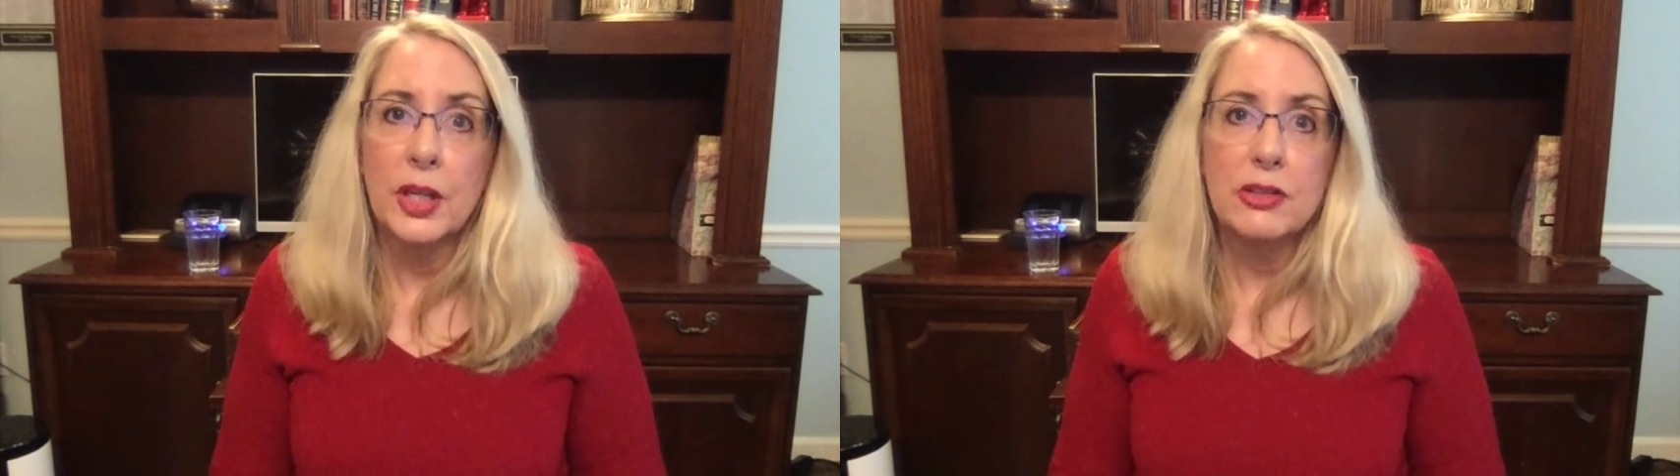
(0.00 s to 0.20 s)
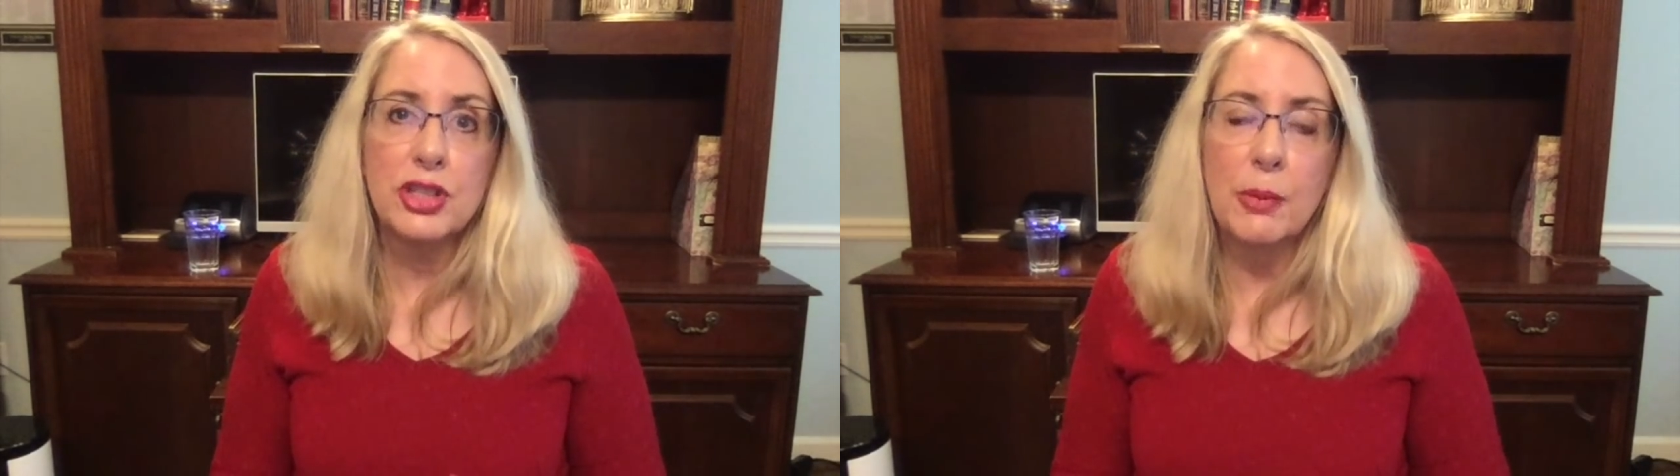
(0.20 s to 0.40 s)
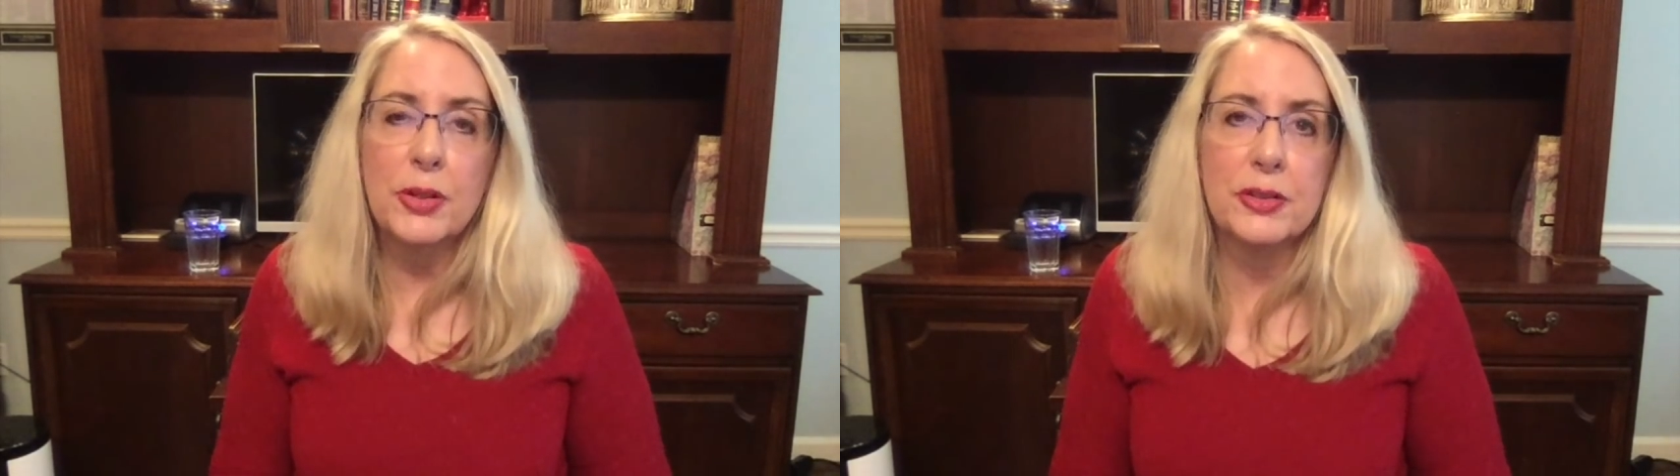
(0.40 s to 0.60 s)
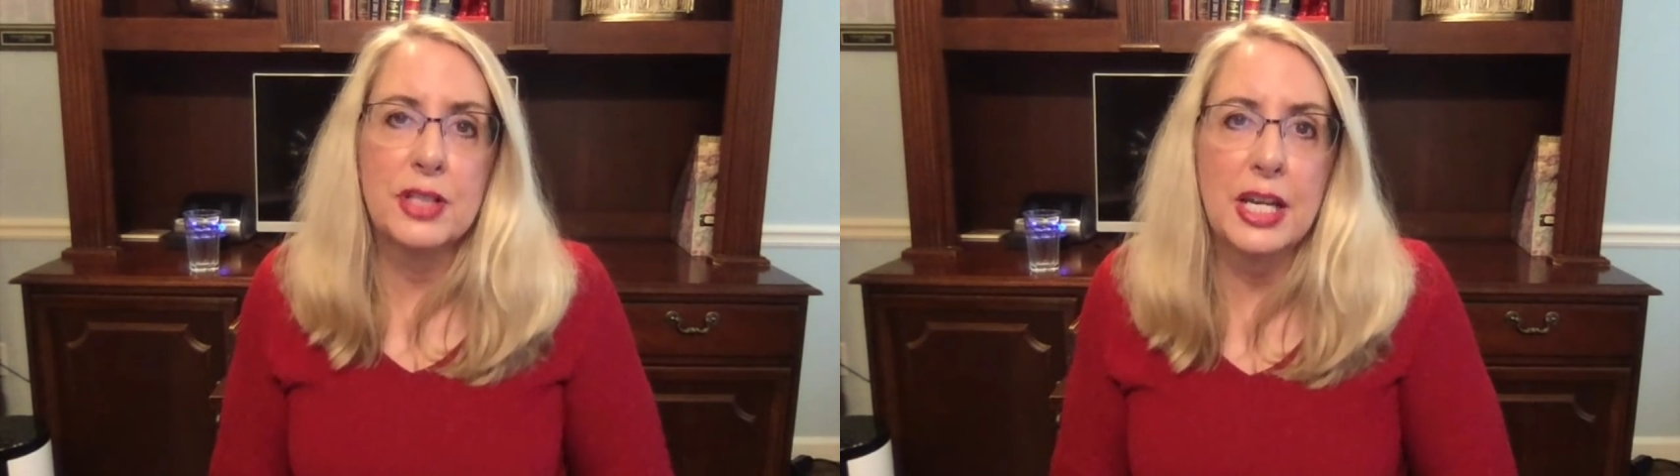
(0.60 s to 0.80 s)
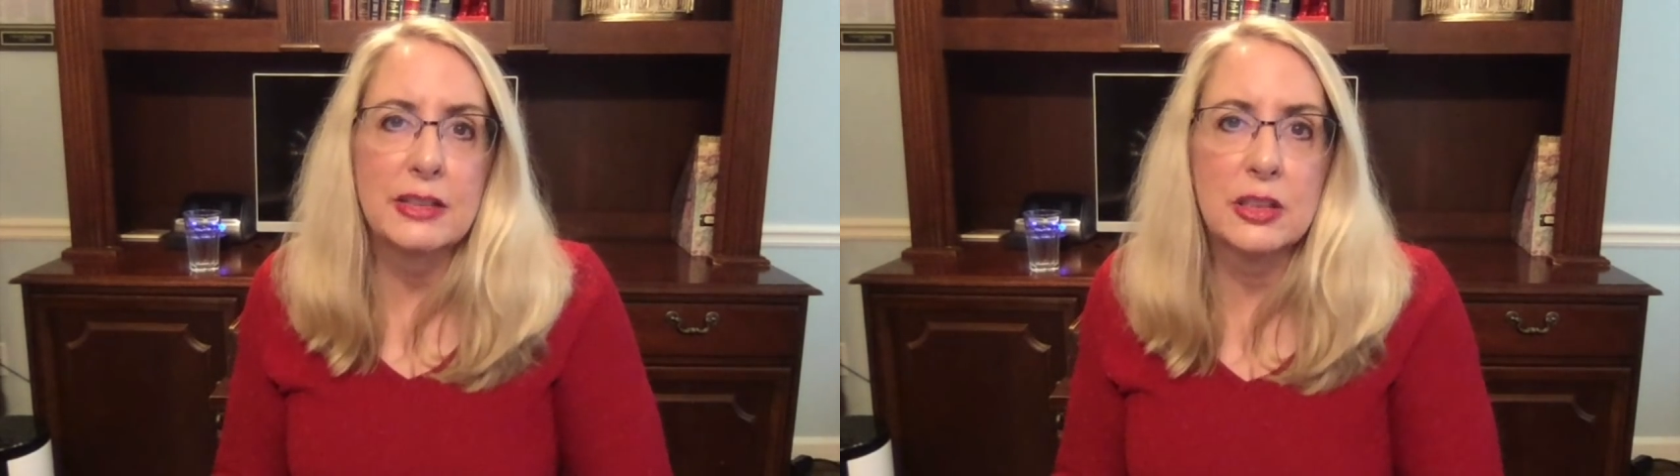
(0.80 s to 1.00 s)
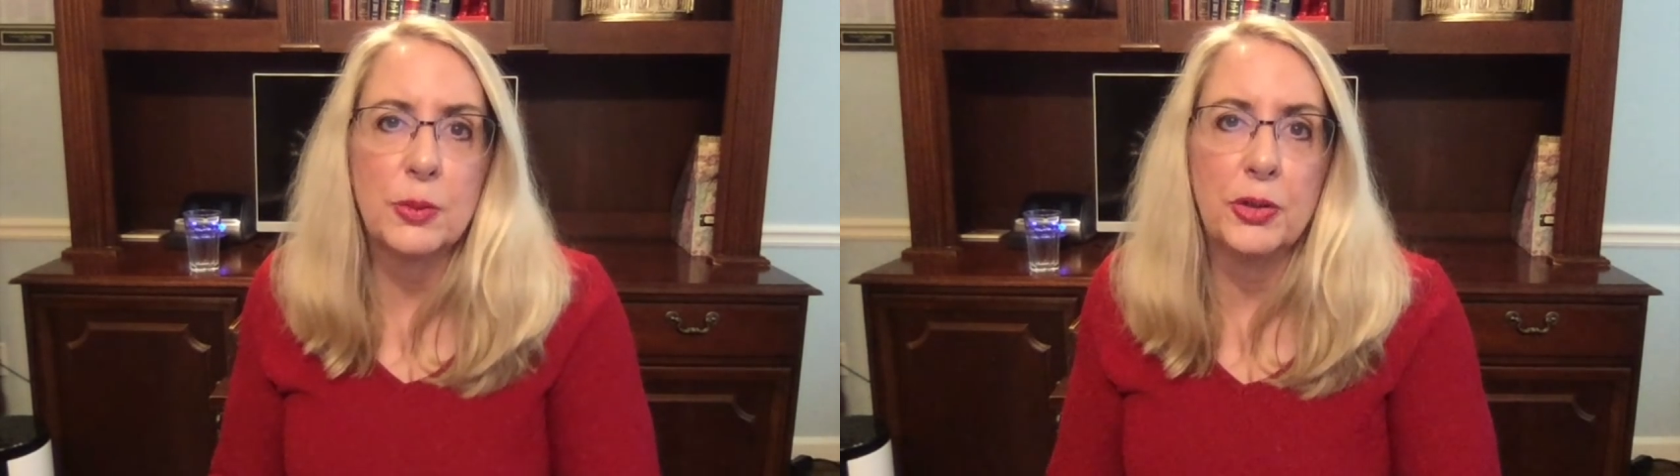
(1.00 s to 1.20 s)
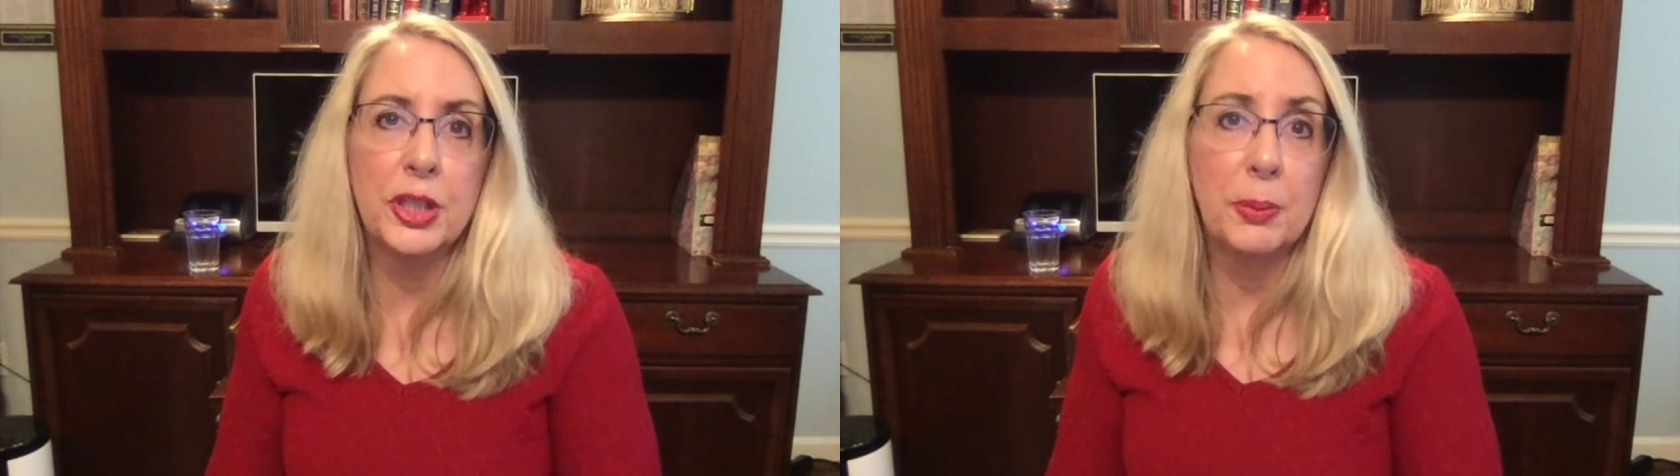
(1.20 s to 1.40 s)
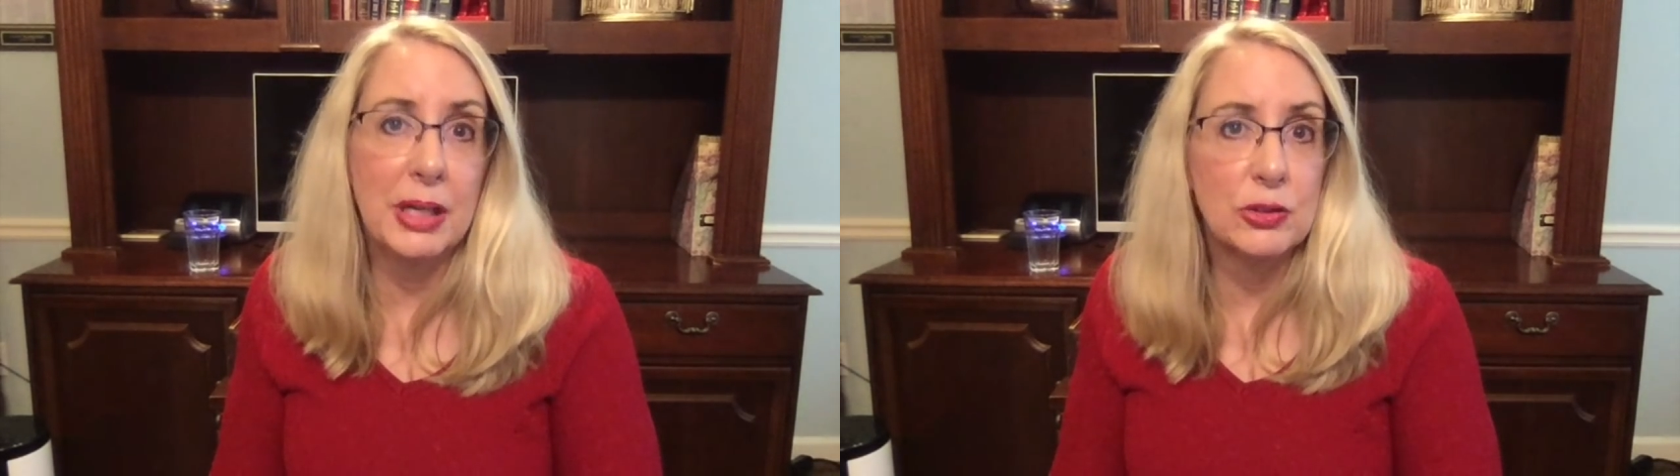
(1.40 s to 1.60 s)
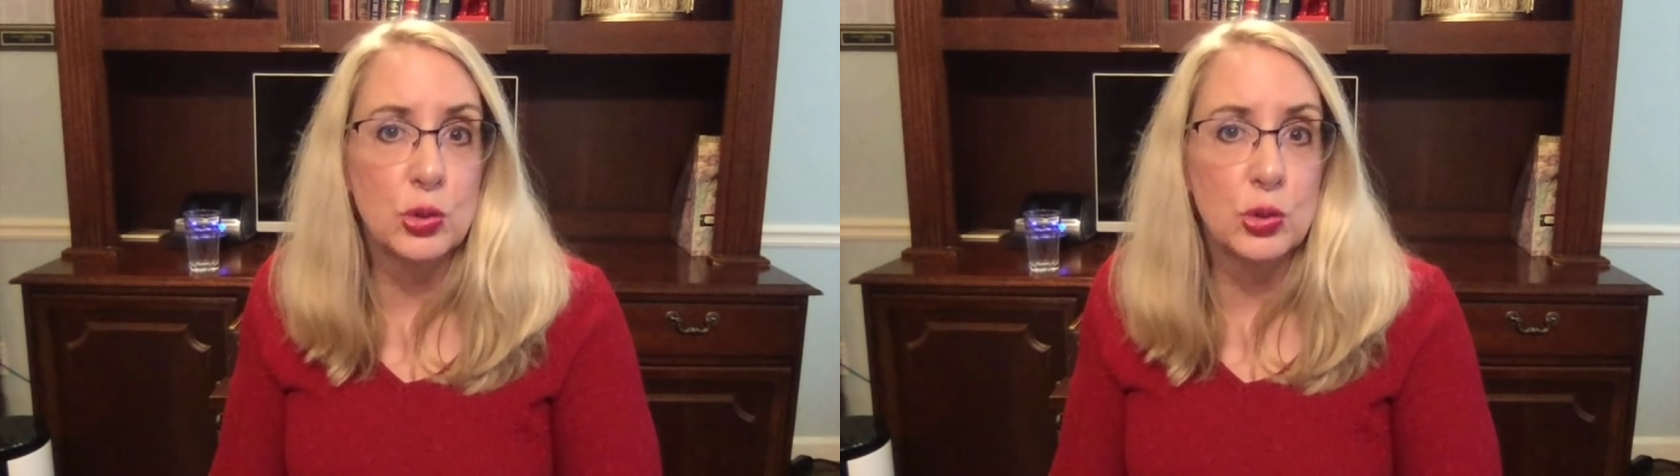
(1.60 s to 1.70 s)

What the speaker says: Some of the testimony about